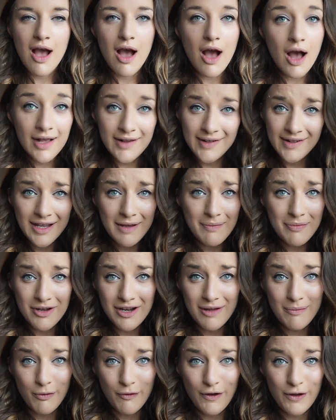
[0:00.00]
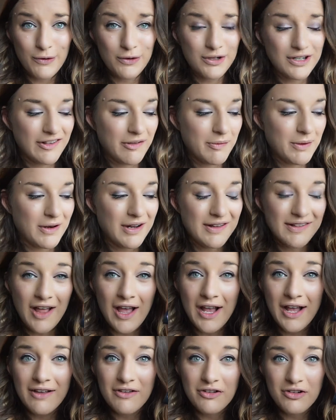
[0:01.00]
I skip the numbering order, to be honest.
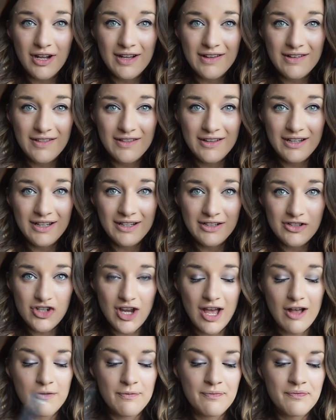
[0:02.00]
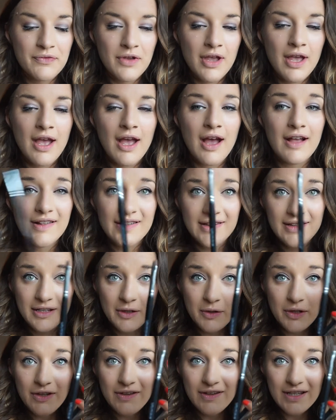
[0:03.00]
I go straight to the gel,
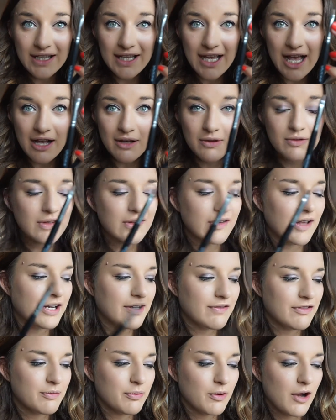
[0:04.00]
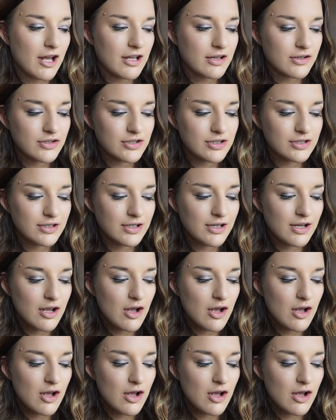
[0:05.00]
still using the angled side of the brush.